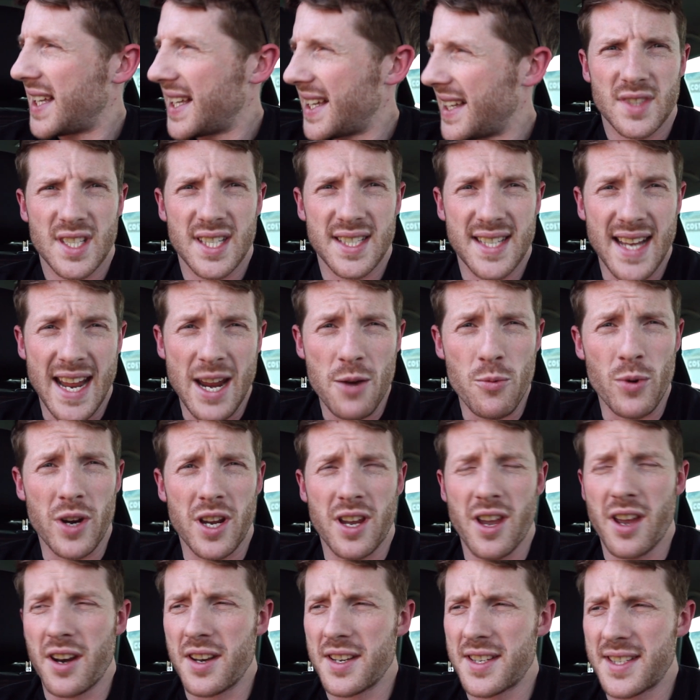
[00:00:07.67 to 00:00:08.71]
Today we're
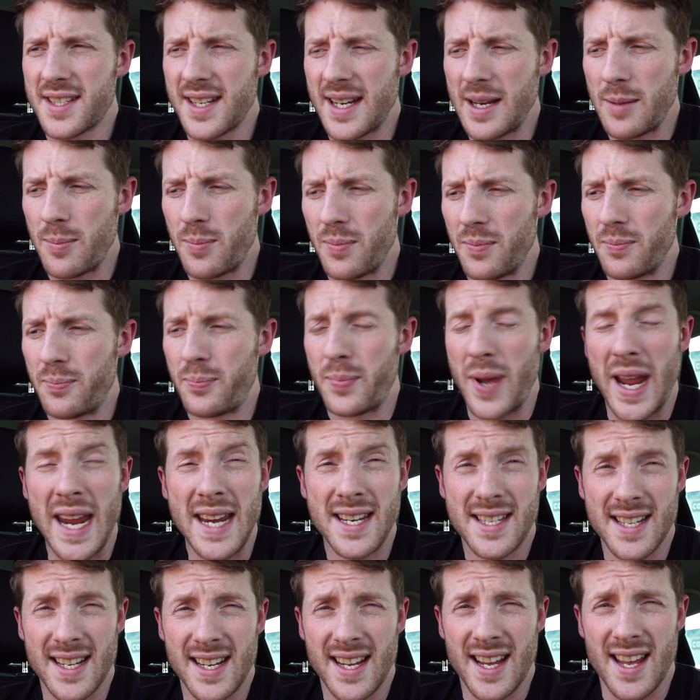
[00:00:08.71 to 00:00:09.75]
going to see
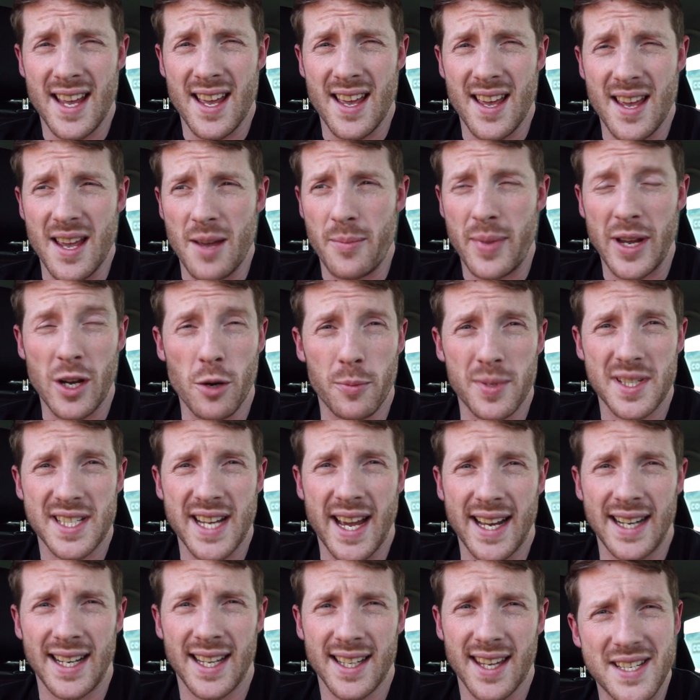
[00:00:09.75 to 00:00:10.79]
Pete pick up his
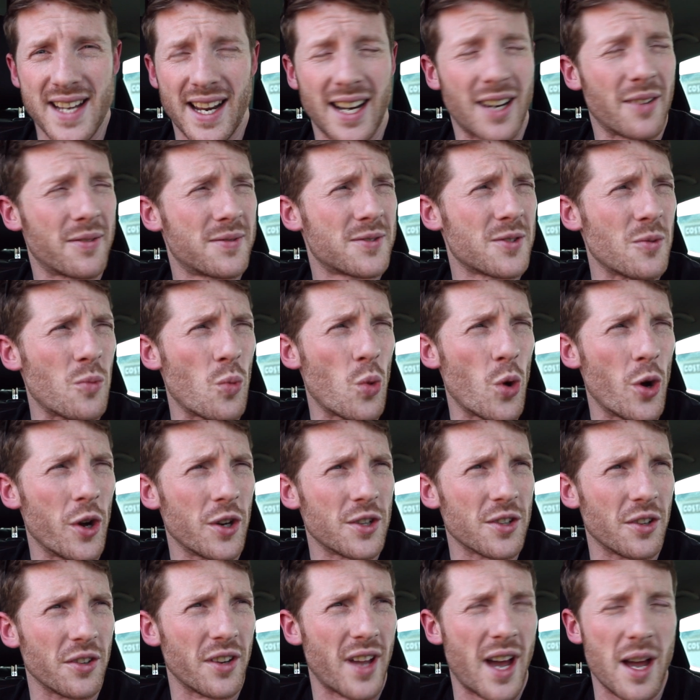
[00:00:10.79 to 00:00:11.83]
Cadillac. Dad has some work
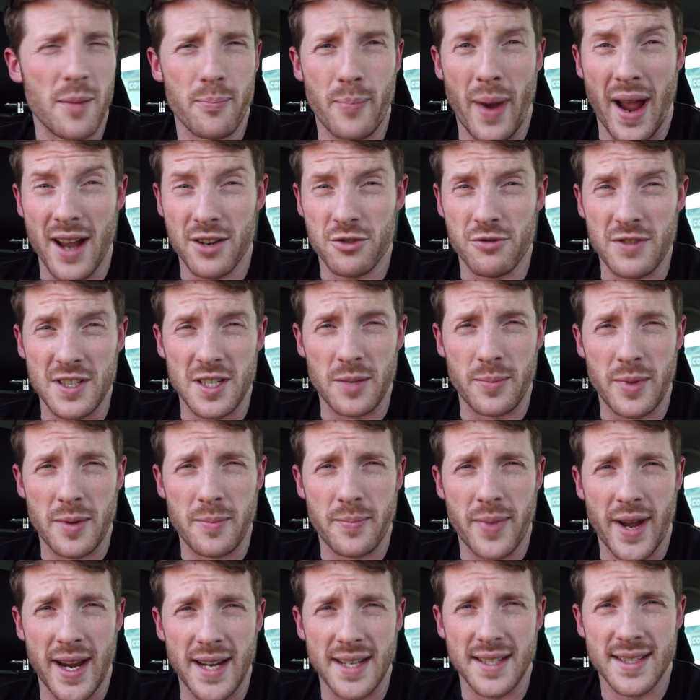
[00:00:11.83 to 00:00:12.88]
on that, batteries have been
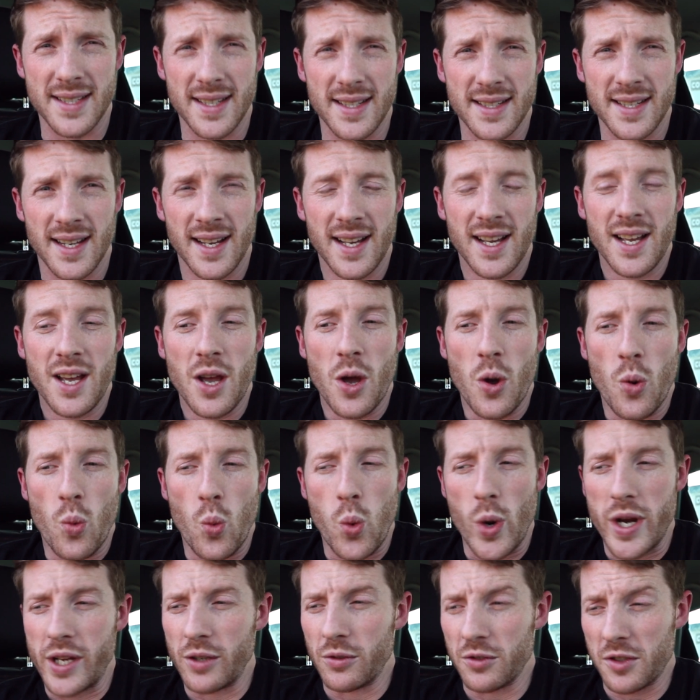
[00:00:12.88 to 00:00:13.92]
painted,
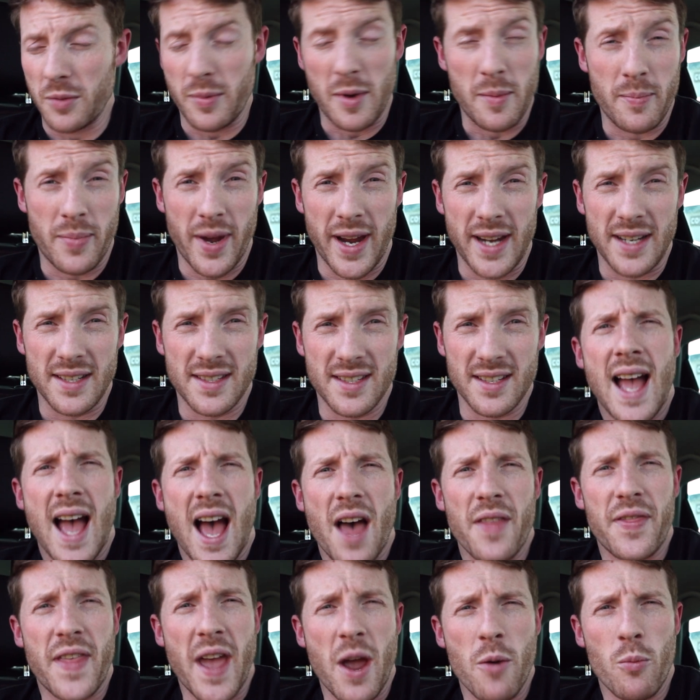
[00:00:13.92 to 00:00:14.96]
wheels have been painted.
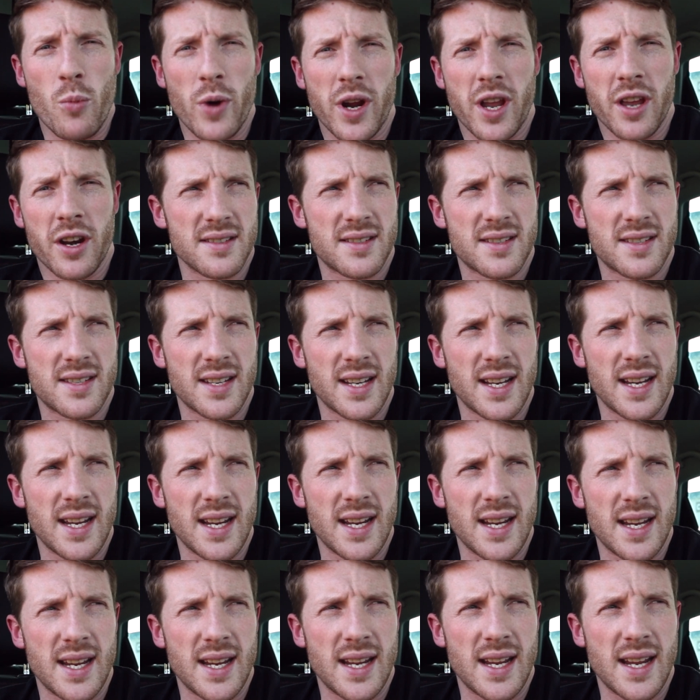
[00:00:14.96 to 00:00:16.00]
And then we're going to
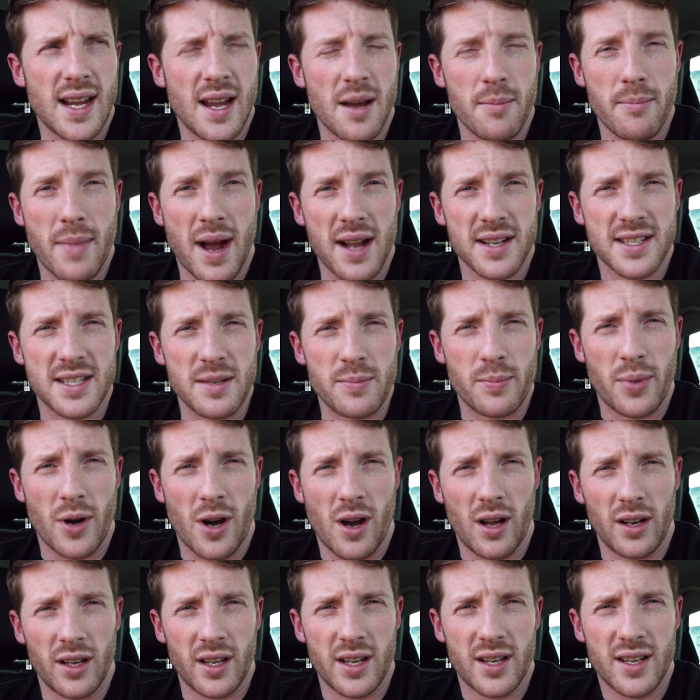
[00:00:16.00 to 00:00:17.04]
see Matts
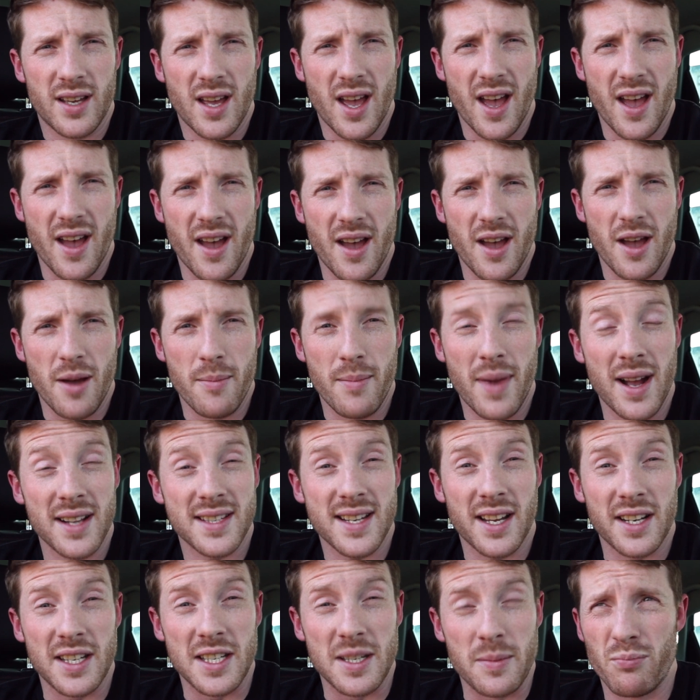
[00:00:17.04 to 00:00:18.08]
Impala. Matt's
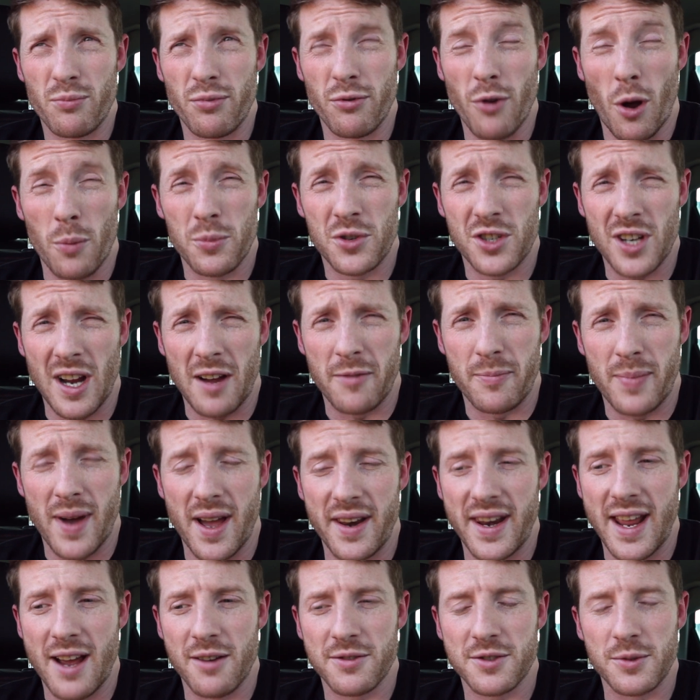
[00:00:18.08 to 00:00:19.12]
had his prop shaft back
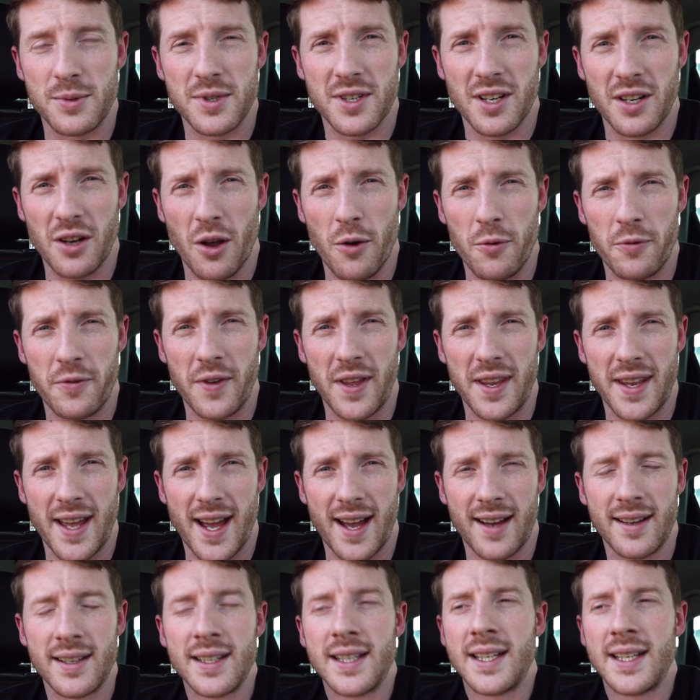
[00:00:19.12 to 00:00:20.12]
now, so he's going to go fit that.